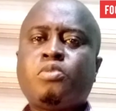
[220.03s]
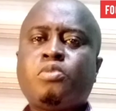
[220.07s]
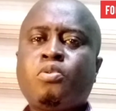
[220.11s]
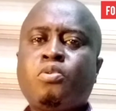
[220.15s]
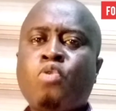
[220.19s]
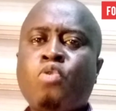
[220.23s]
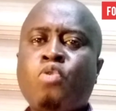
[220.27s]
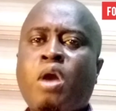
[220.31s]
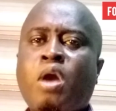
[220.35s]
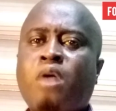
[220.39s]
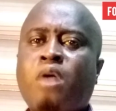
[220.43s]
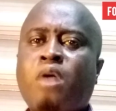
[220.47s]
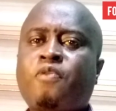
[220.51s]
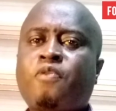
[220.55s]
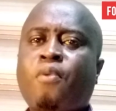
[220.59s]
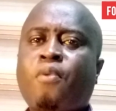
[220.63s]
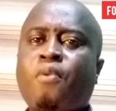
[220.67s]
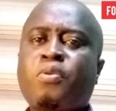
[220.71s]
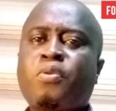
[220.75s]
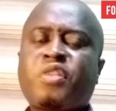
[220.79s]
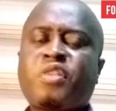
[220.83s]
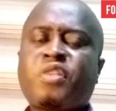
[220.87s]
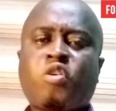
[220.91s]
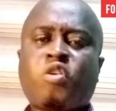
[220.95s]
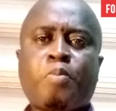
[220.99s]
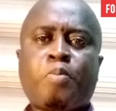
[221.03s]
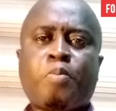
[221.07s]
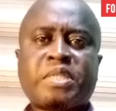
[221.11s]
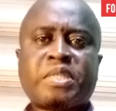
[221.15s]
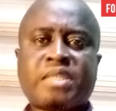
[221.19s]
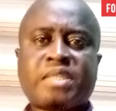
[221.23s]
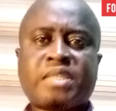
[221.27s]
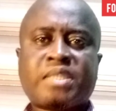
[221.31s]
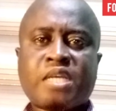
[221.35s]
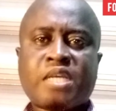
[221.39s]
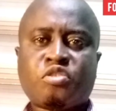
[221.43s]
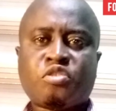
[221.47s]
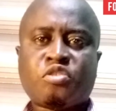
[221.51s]
look out for what the
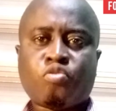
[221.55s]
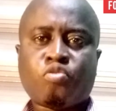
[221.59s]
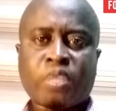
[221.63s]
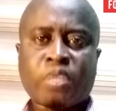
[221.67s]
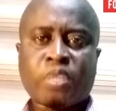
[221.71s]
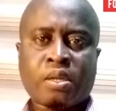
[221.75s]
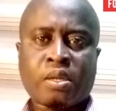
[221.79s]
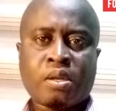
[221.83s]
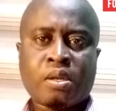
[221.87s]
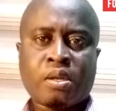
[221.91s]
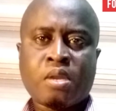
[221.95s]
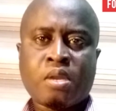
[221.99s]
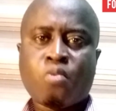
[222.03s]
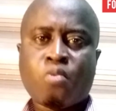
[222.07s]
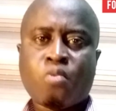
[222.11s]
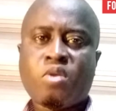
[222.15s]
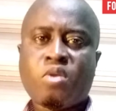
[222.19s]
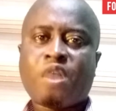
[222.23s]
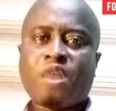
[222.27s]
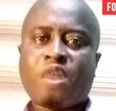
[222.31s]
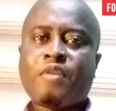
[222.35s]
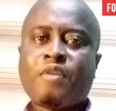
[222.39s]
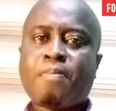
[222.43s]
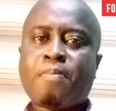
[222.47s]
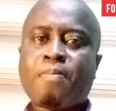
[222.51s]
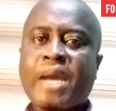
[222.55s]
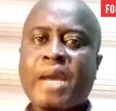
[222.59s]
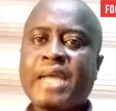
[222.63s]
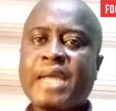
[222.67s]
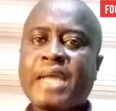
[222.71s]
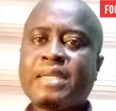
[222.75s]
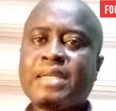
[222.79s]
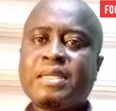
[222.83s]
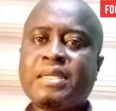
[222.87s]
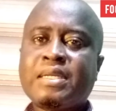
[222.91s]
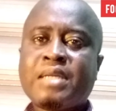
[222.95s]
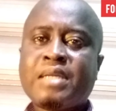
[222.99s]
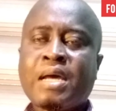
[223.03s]
competitor is doing. We have the
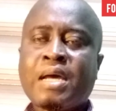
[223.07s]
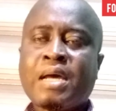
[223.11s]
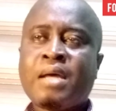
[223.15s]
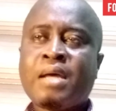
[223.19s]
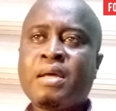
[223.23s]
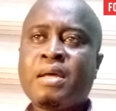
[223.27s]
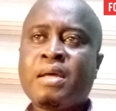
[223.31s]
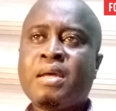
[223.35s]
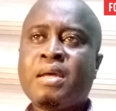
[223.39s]
market leader